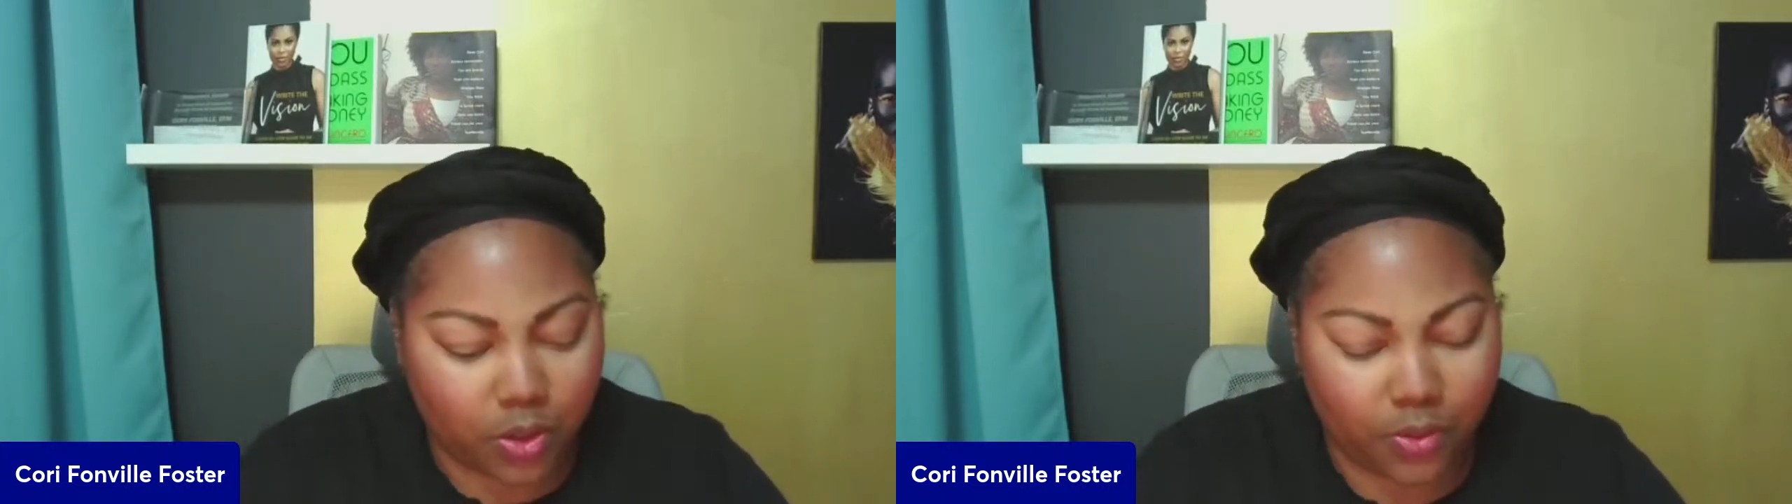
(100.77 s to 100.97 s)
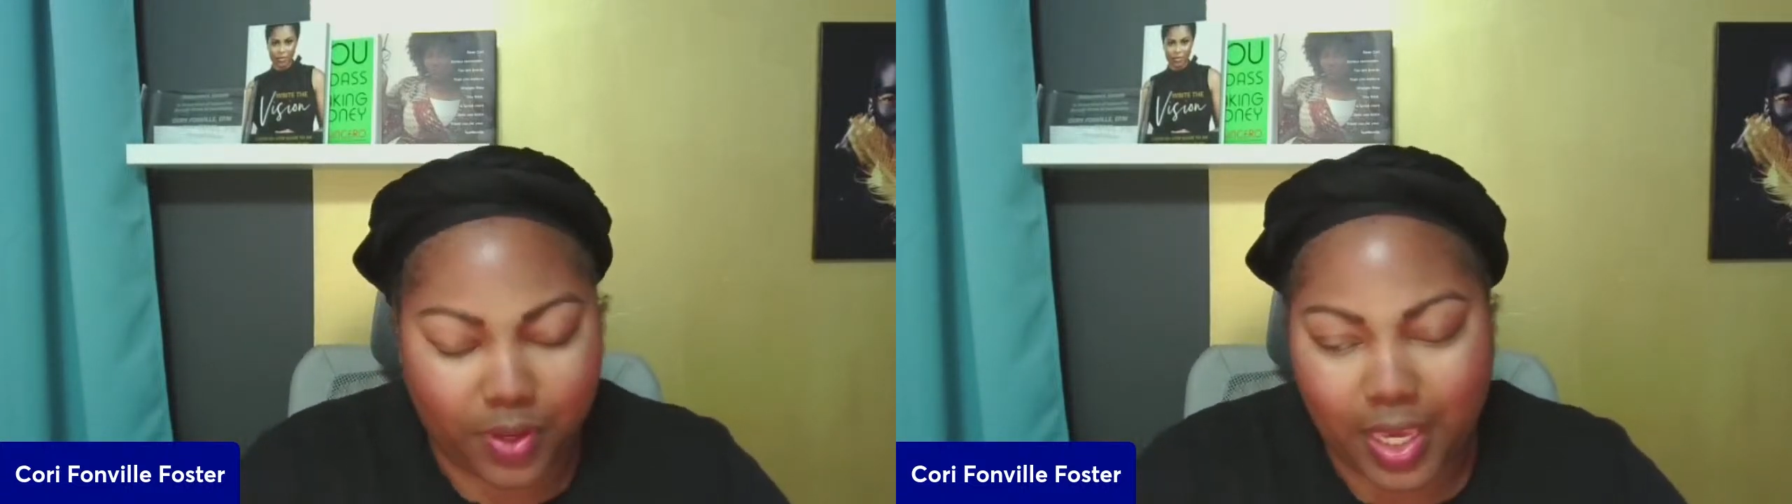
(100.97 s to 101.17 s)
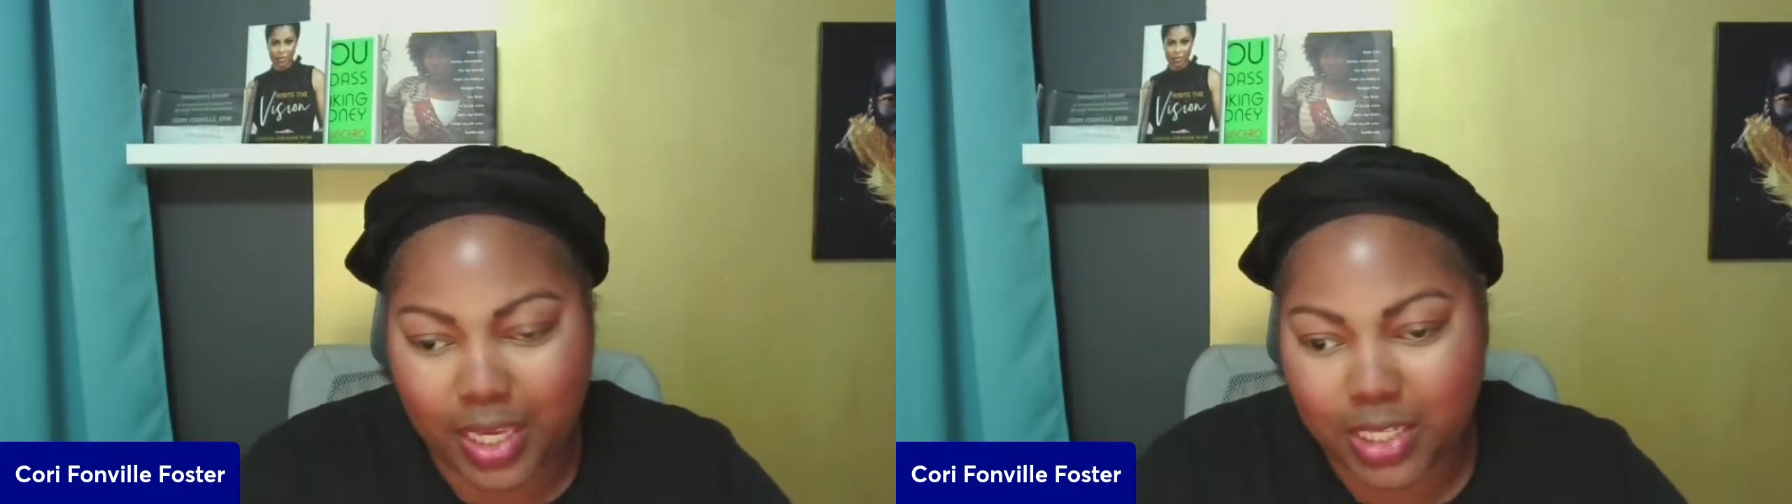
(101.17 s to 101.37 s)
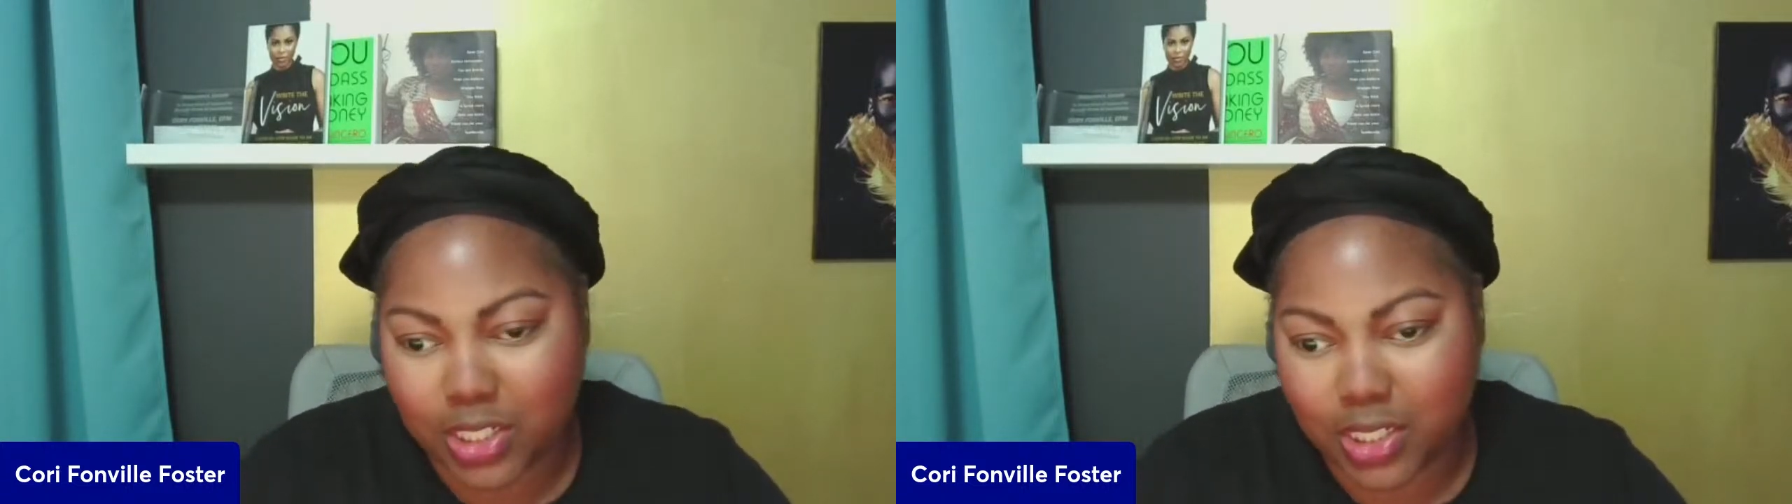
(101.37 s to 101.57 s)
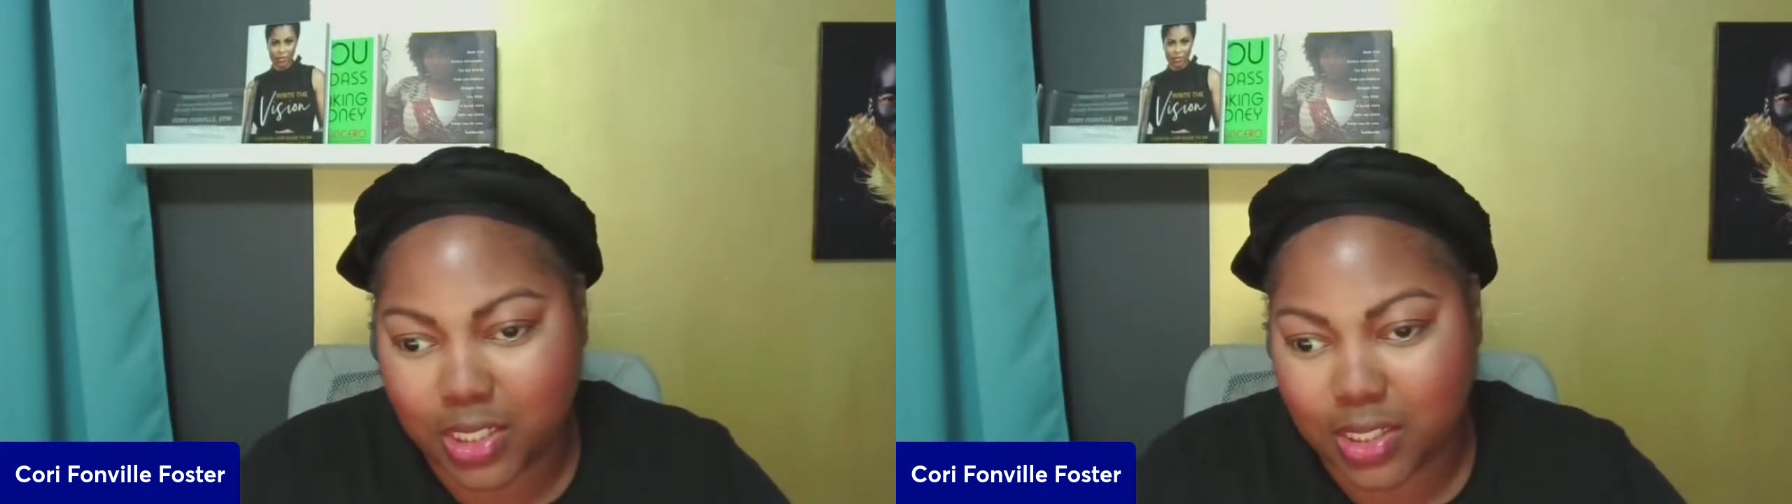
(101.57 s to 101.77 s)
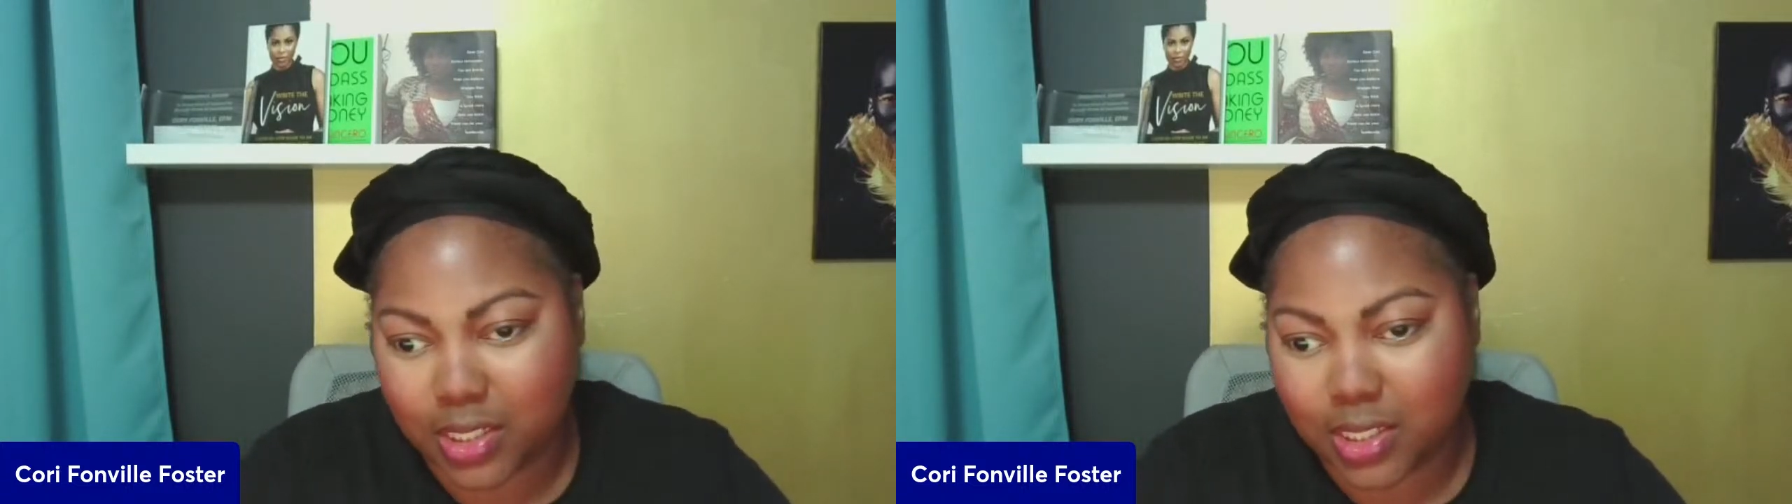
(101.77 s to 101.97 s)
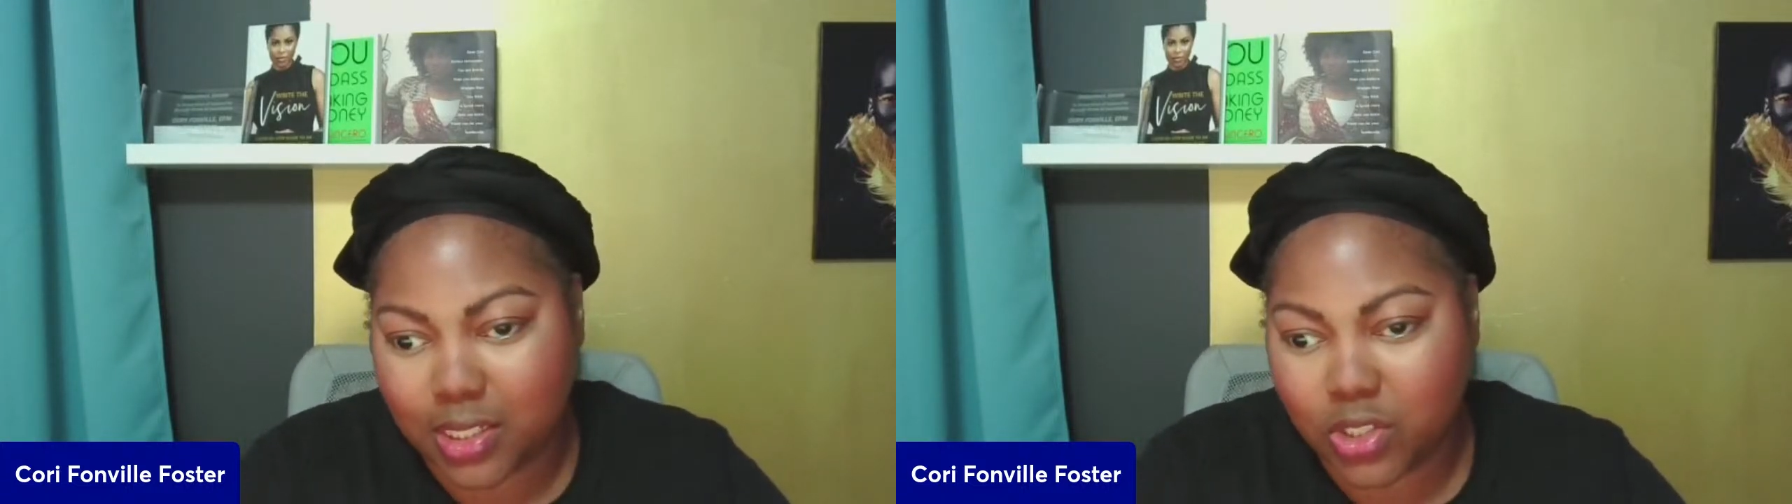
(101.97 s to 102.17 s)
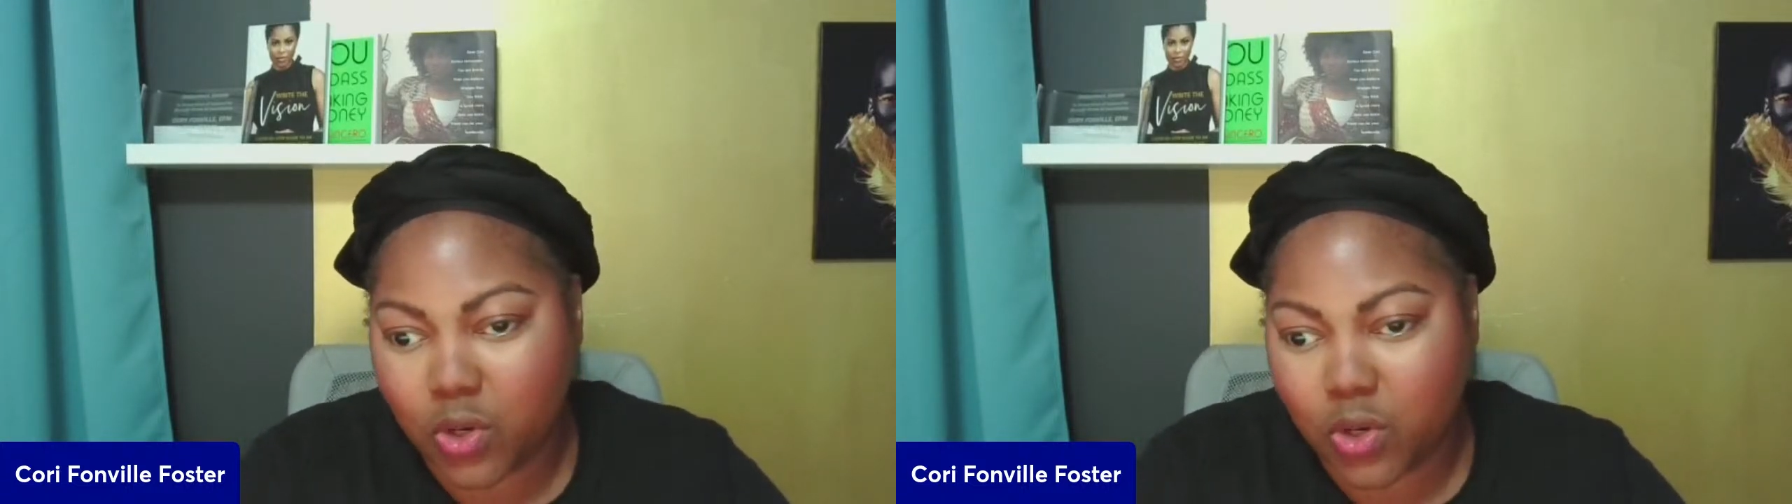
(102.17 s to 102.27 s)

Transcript: notifications.